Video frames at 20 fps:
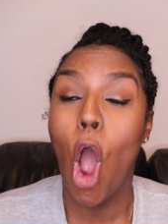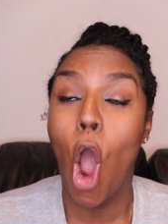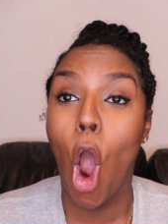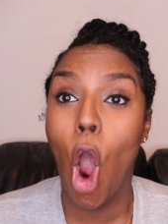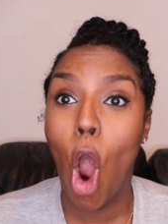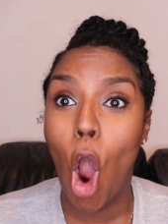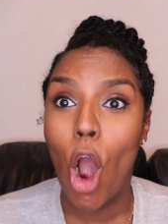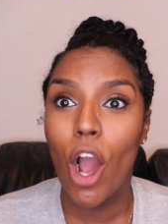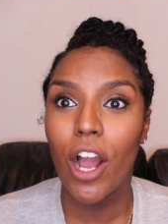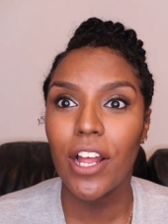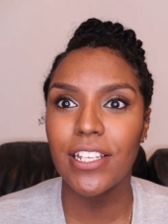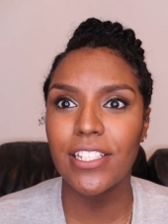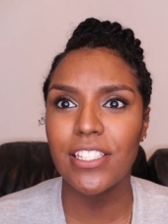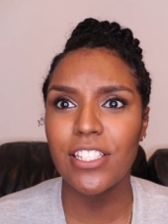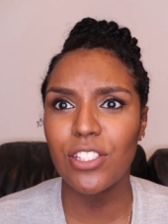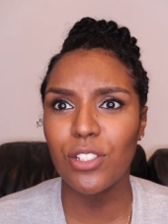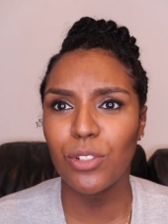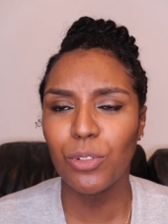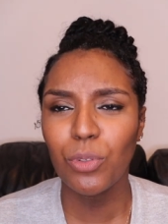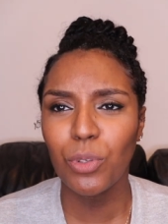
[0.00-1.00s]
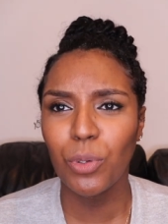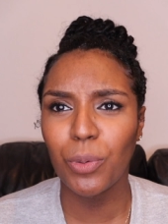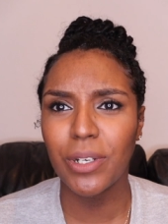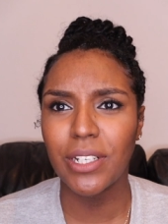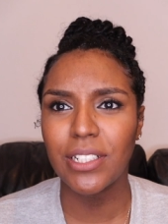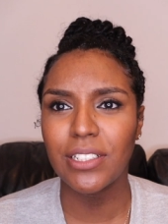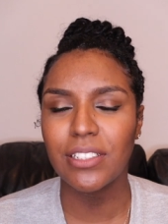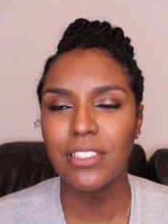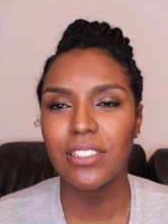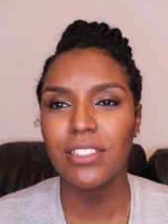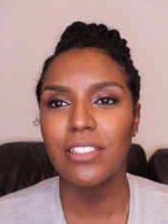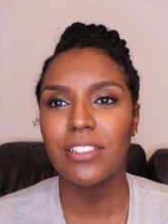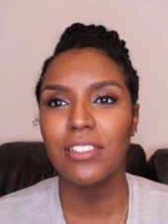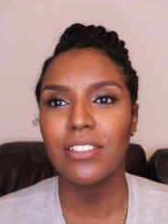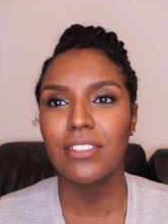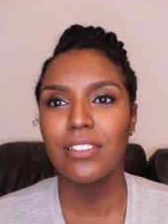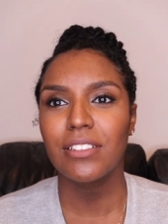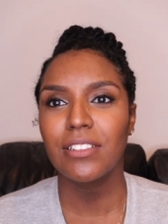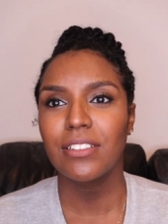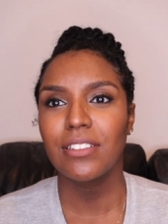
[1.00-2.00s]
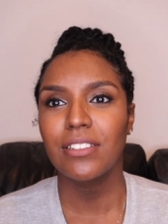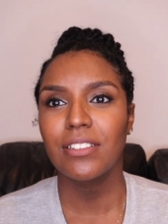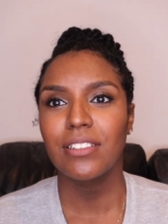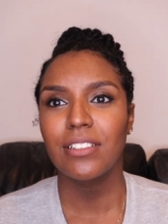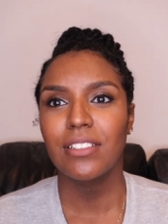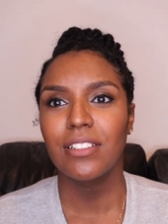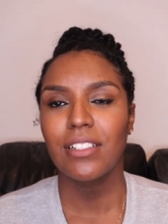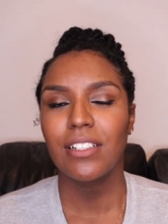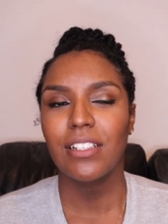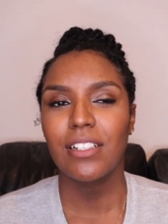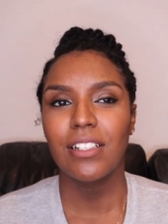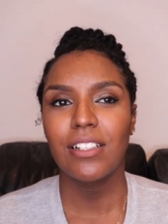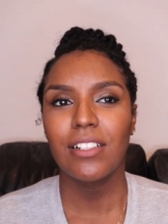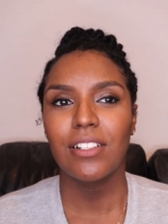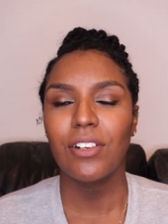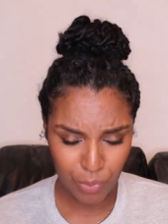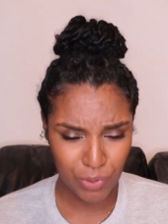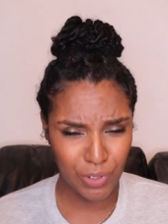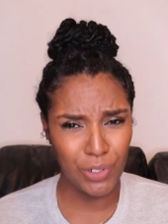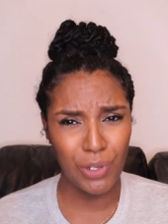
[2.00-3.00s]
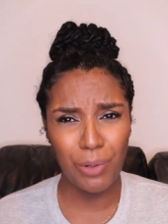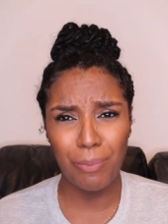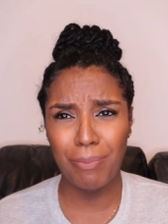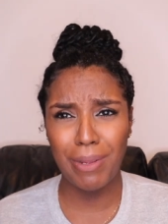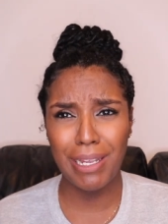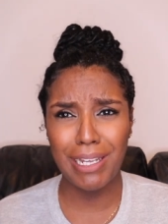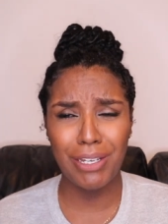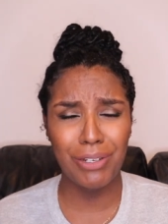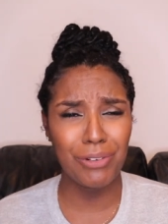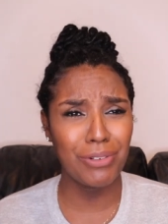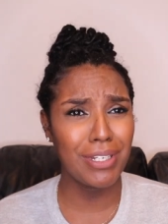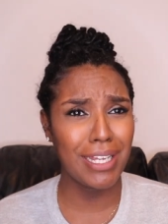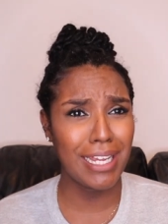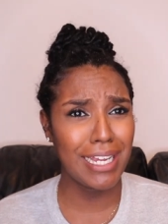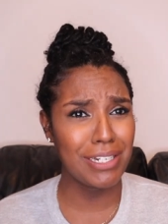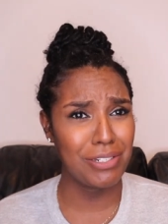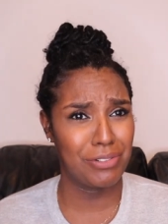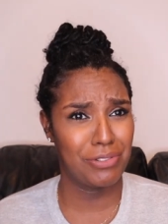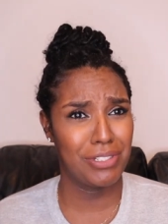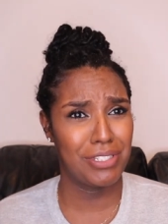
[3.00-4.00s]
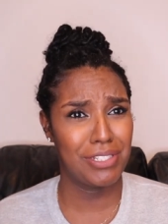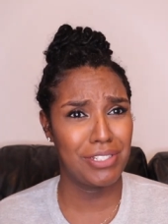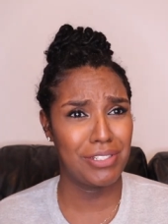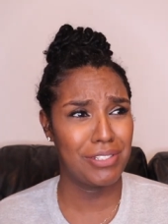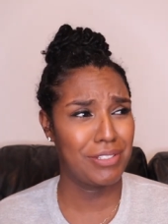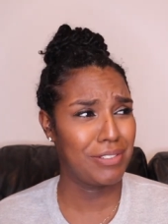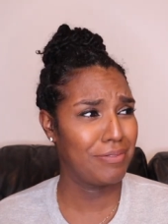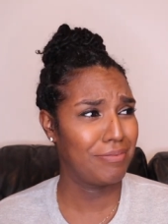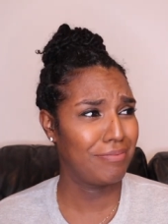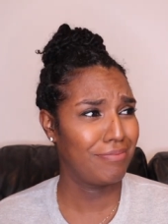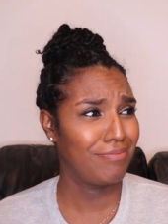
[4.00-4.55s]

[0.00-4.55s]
Oh, this is awkward. I would not make a good actress.